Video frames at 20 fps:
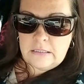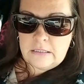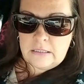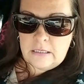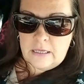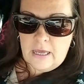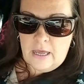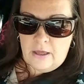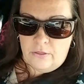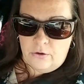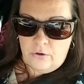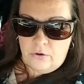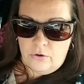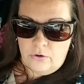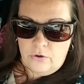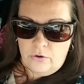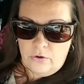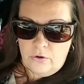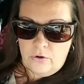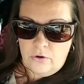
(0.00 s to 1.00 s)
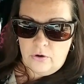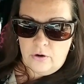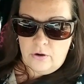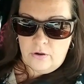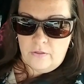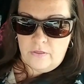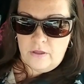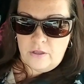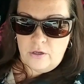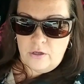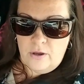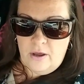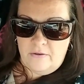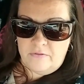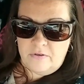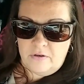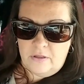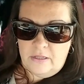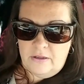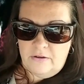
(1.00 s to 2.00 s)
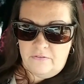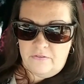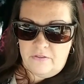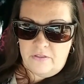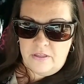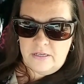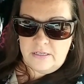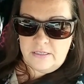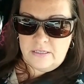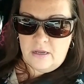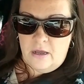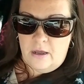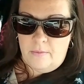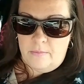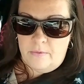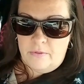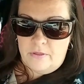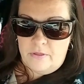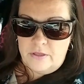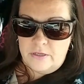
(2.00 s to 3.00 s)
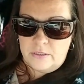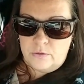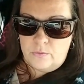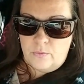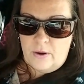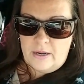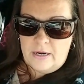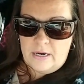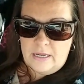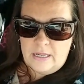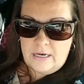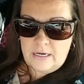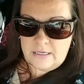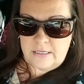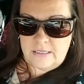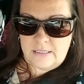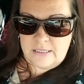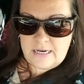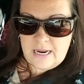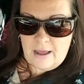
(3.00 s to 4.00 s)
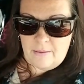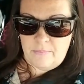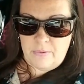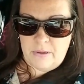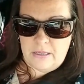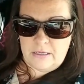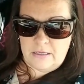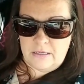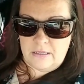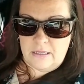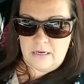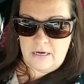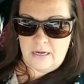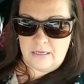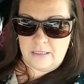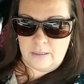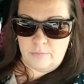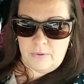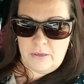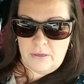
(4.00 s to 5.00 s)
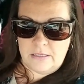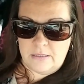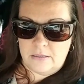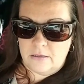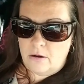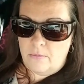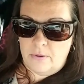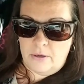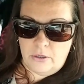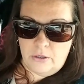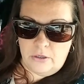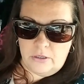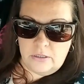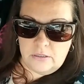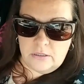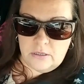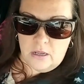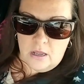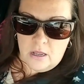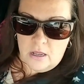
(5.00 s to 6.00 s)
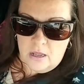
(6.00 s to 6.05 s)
together. Then you have to lift this up this way to get it to snap into the next piece. Oh my goodness.